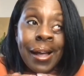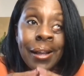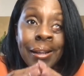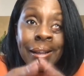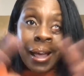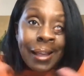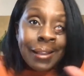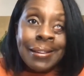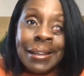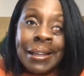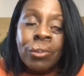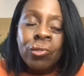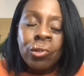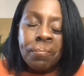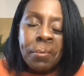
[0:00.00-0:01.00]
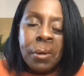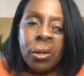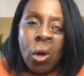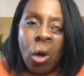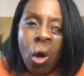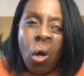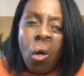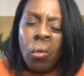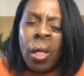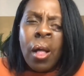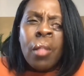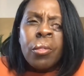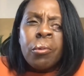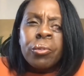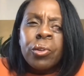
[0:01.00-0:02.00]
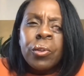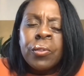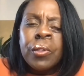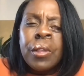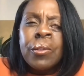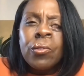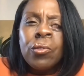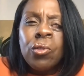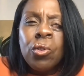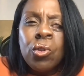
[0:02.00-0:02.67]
as leadership in a whole. There are just there's